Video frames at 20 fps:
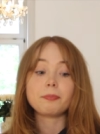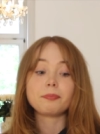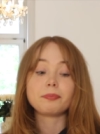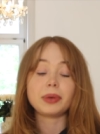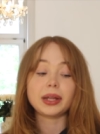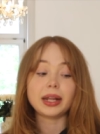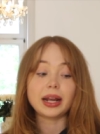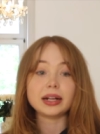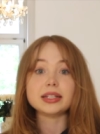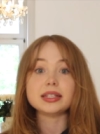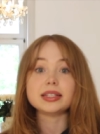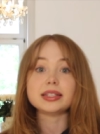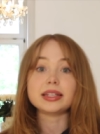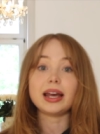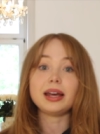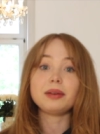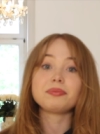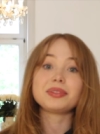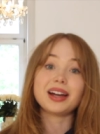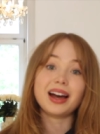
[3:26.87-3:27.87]
But at the
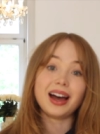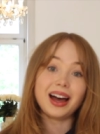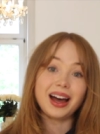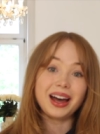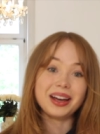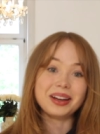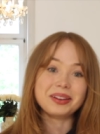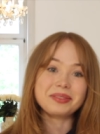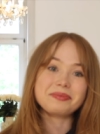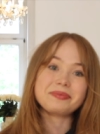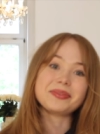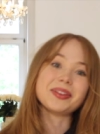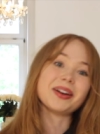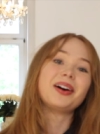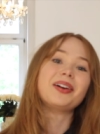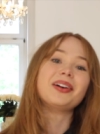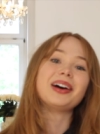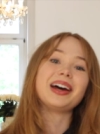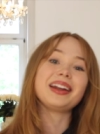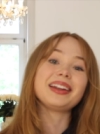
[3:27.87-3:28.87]
same time,
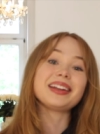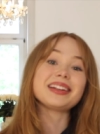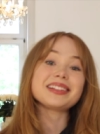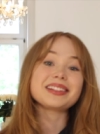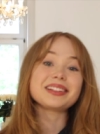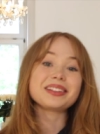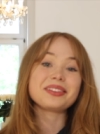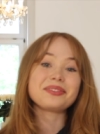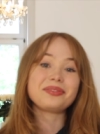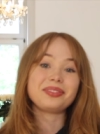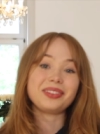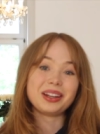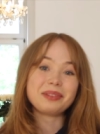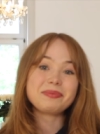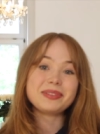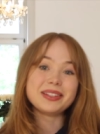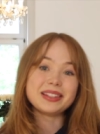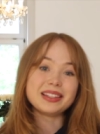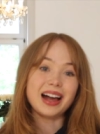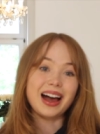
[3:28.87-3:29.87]
though, and this is the
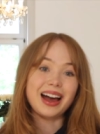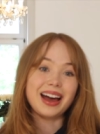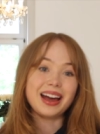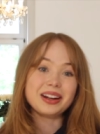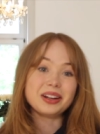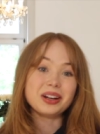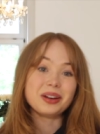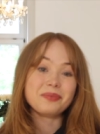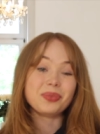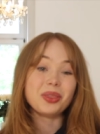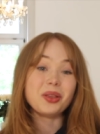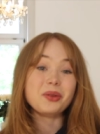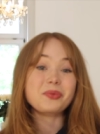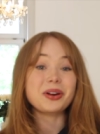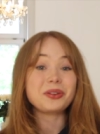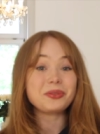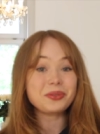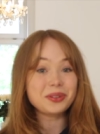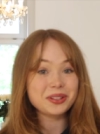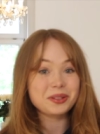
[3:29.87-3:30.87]
flip side,
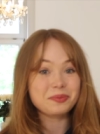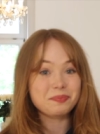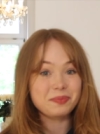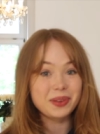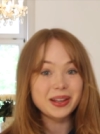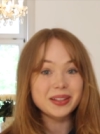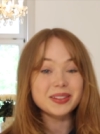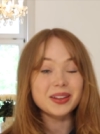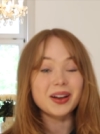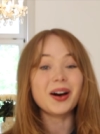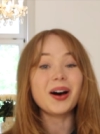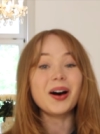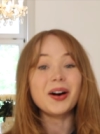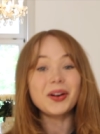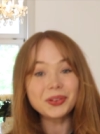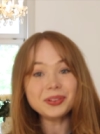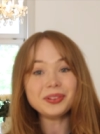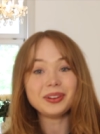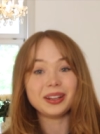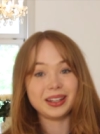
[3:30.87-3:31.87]
when one speaks
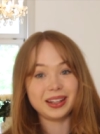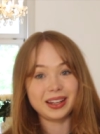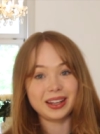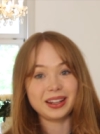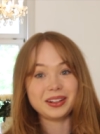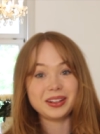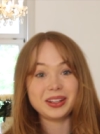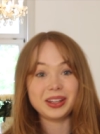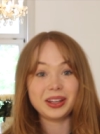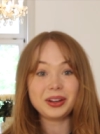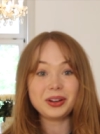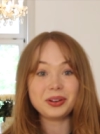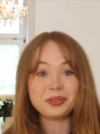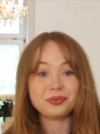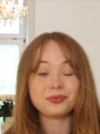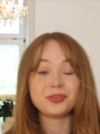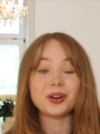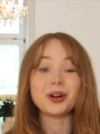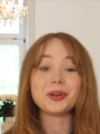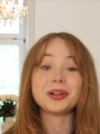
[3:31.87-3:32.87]
only in a new
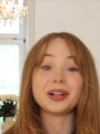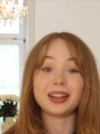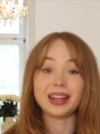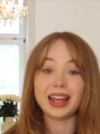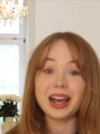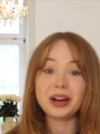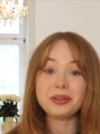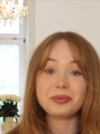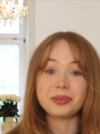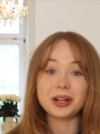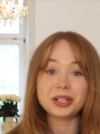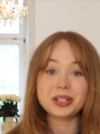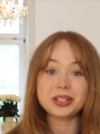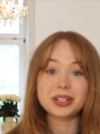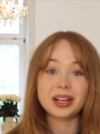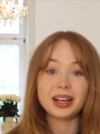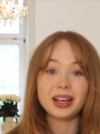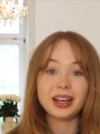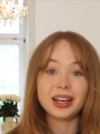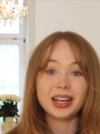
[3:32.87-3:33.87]
foreign
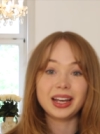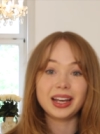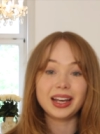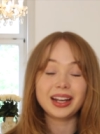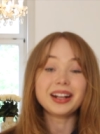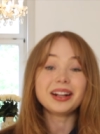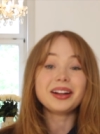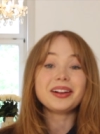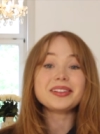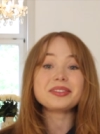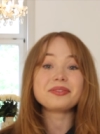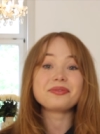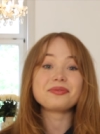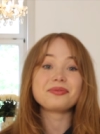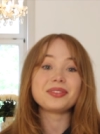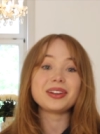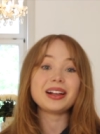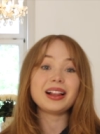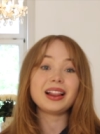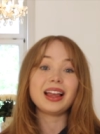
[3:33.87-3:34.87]
language, it can also
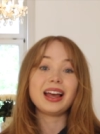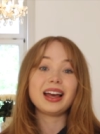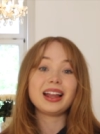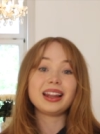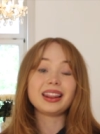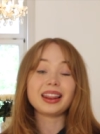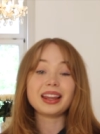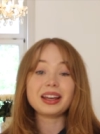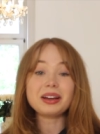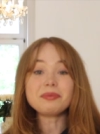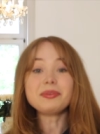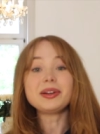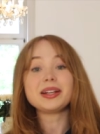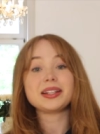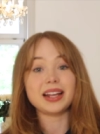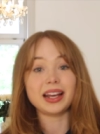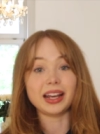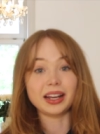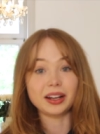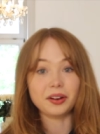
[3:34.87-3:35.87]
feel
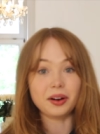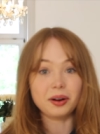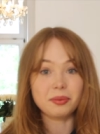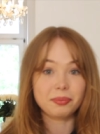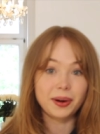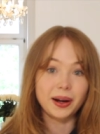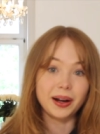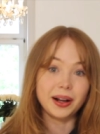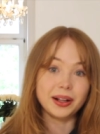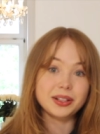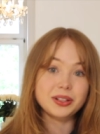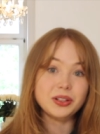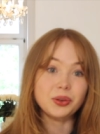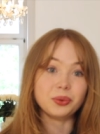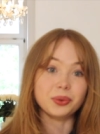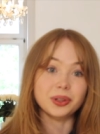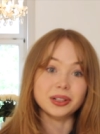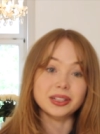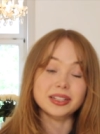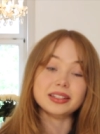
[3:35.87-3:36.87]
limiting compared to
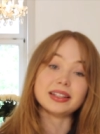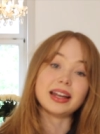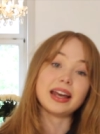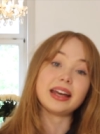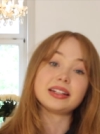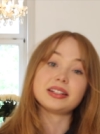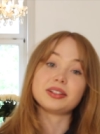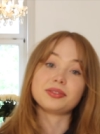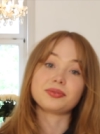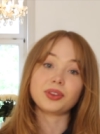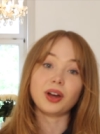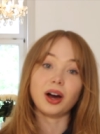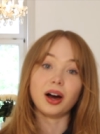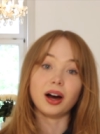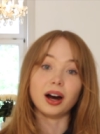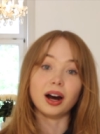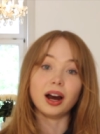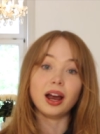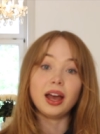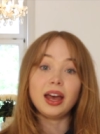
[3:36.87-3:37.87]
one's native
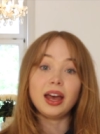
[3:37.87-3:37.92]
tongue.